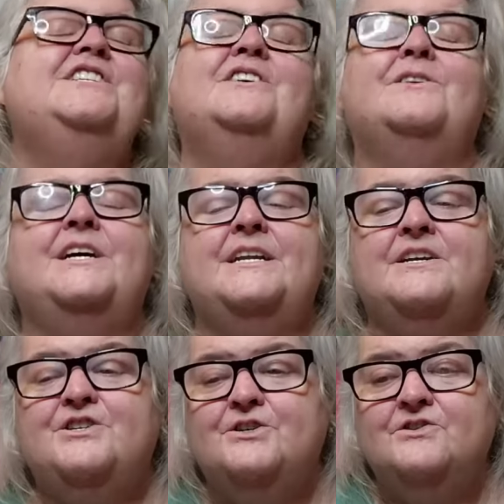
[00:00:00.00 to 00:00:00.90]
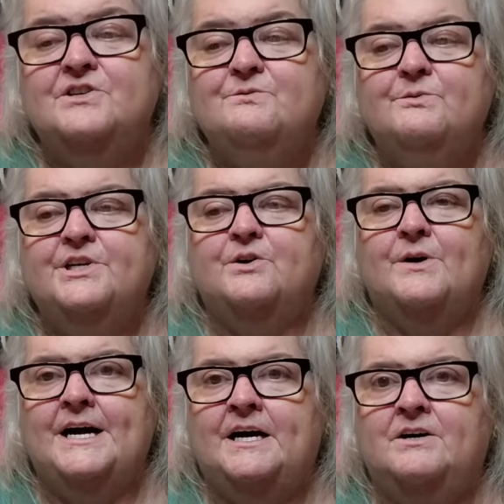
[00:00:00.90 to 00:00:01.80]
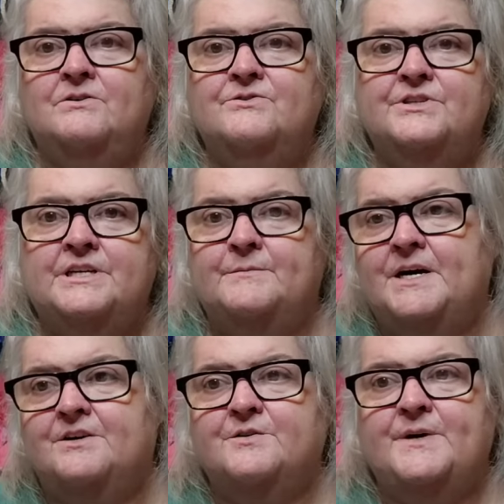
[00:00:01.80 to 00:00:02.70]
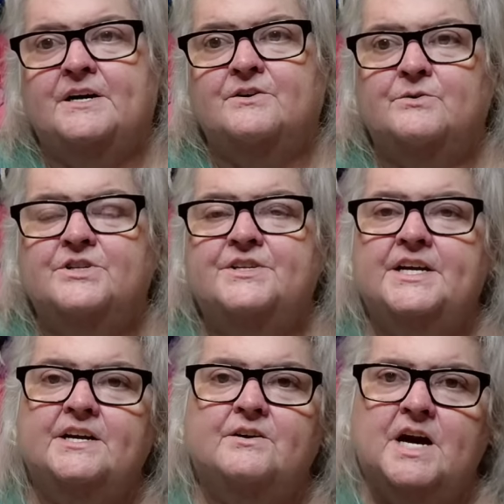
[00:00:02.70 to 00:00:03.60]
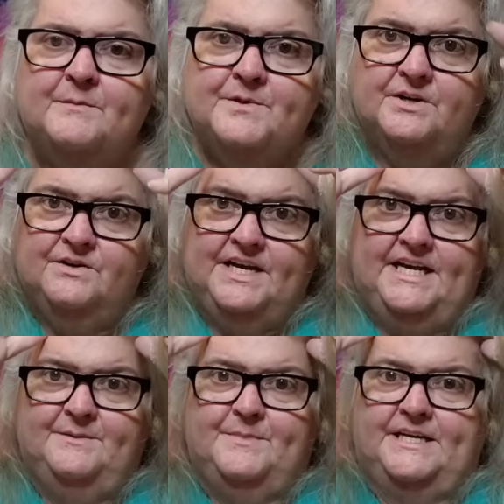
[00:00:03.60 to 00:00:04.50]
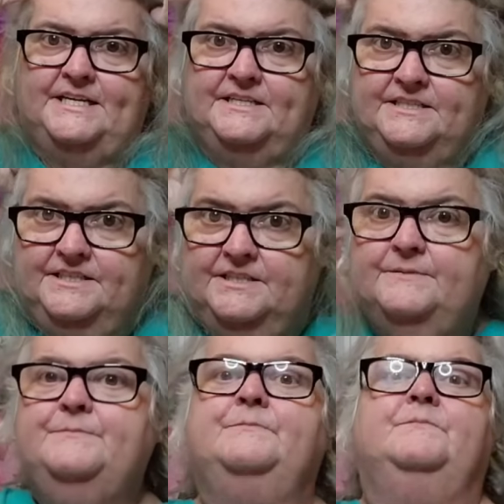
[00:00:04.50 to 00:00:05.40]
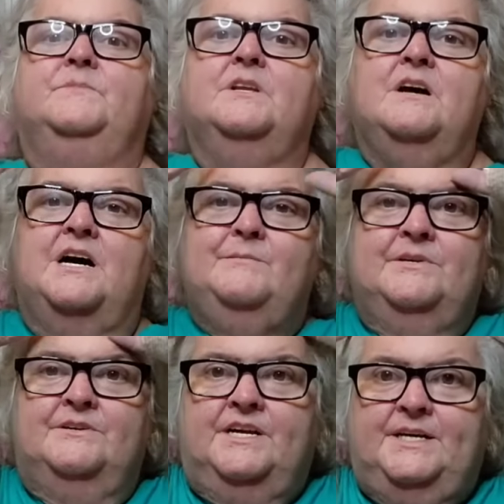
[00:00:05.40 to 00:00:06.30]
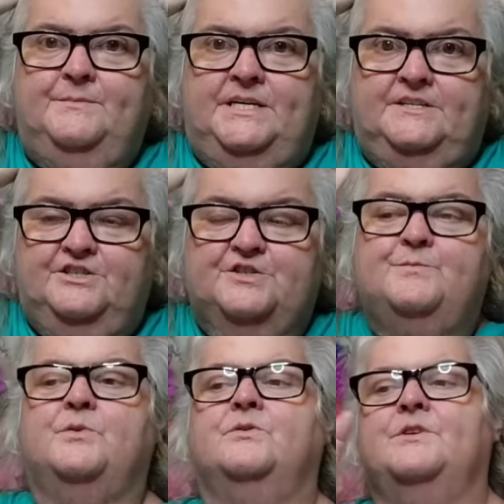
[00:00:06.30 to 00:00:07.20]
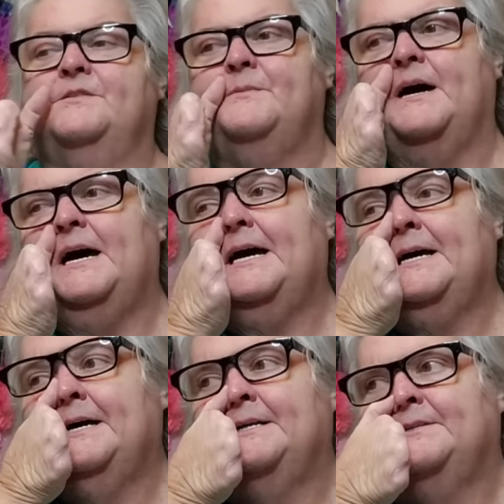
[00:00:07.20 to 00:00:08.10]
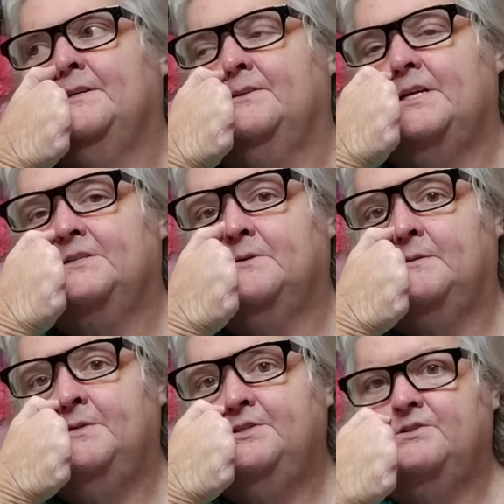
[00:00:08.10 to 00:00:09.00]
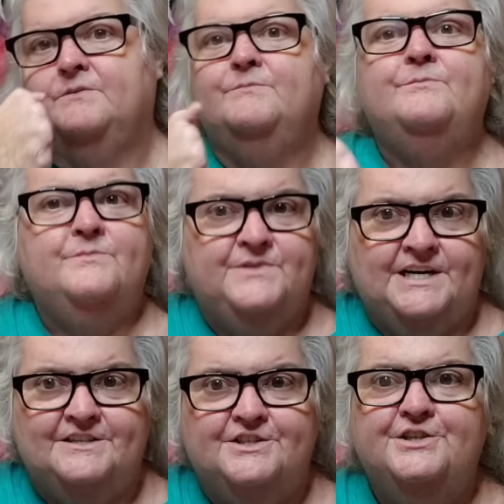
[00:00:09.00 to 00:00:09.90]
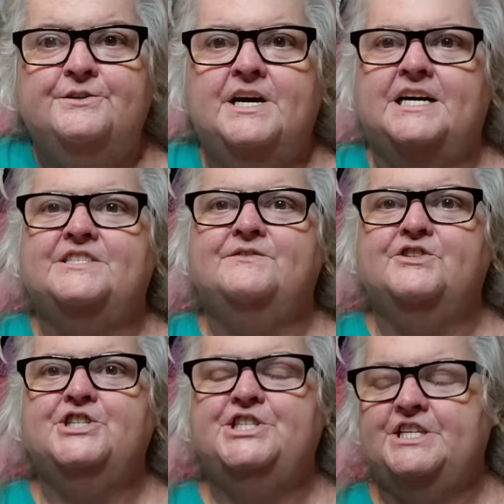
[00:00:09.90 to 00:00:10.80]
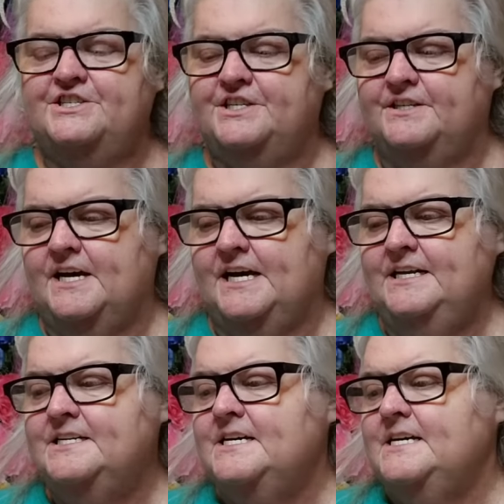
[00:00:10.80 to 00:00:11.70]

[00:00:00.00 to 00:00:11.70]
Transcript: you know, and usually when we go out and I'm out and about going to town, I put on a headband. I'll put on a headband and just pull this back. And so that's what I've been doing thanks to you guys for suggesting that.